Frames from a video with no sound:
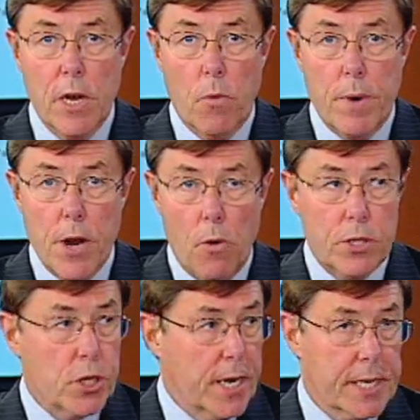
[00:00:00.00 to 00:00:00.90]
We know
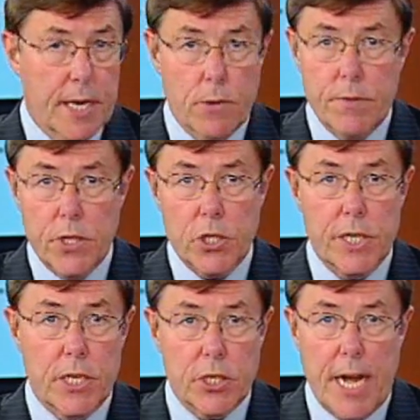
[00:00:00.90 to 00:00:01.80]
with John Kitt, and we've just
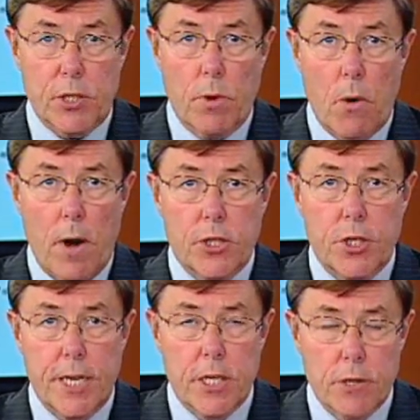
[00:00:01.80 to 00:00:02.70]
seen his stats. When I watched
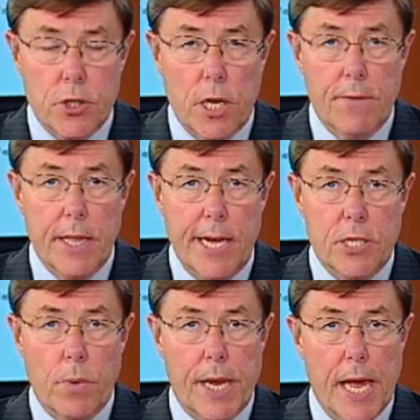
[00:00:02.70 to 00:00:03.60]
J.T. O'Sullivan
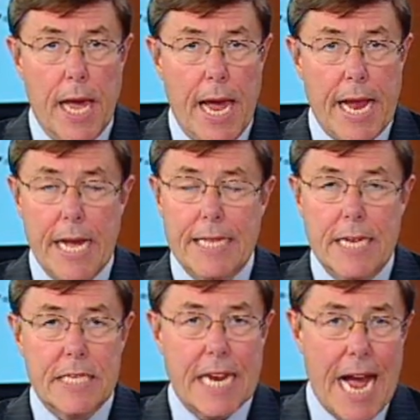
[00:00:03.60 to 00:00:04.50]
last week, hey,
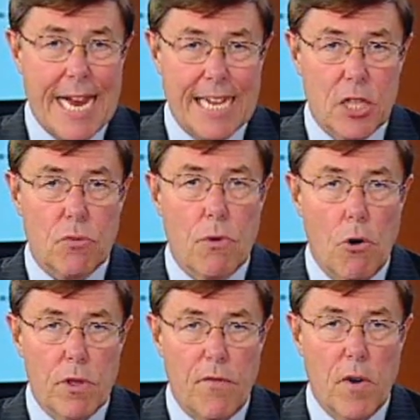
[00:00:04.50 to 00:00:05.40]
this guy can
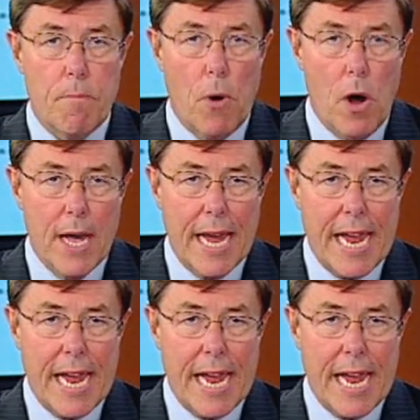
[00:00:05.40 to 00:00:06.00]
throw the football.